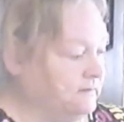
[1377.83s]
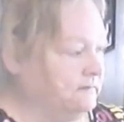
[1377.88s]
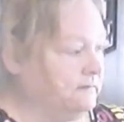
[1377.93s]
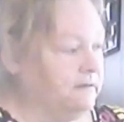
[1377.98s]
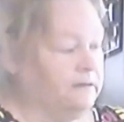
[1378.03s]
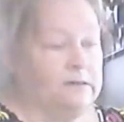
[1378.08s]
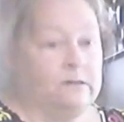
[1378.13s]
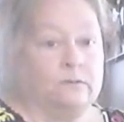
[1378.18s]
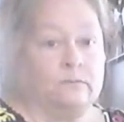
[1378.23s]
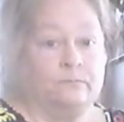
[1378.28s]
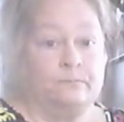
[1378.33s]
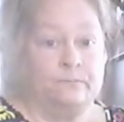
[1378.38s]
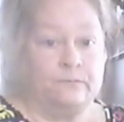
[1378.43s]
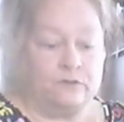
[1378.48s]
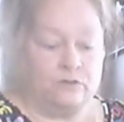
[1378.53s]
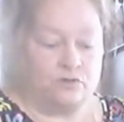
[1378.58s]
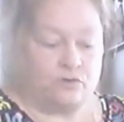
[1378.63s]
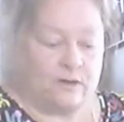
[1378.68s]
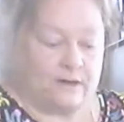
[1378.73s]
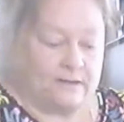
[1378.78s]
you know,
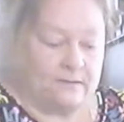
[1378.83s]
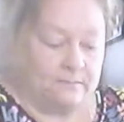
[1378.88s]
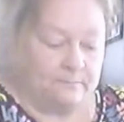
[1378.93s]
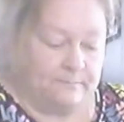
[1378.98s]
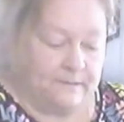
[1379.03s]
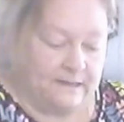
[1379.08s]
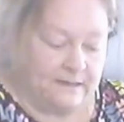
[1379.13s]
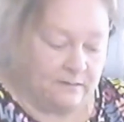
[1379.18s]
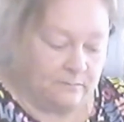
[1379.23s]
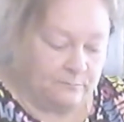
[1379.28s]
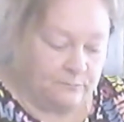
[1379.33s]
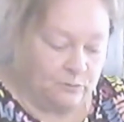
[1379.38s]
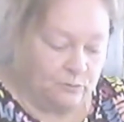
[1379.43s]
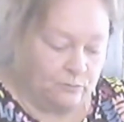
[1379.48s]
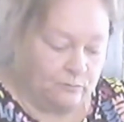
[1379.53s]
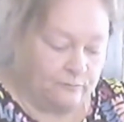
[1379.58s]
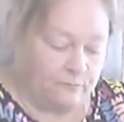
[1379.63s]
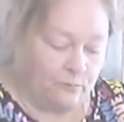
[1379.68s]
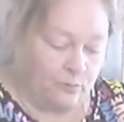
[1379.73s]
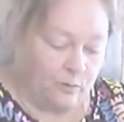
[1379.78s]
to try to make them
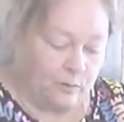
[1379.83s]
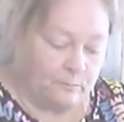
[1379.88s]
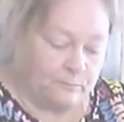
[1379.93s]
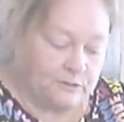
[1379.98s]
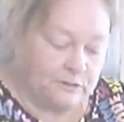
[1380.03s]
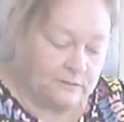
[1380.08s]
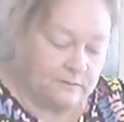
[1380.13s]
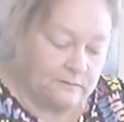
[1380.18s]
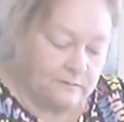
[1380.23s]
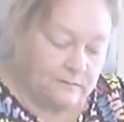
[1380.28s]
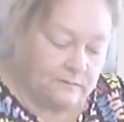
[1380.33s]
uniformed.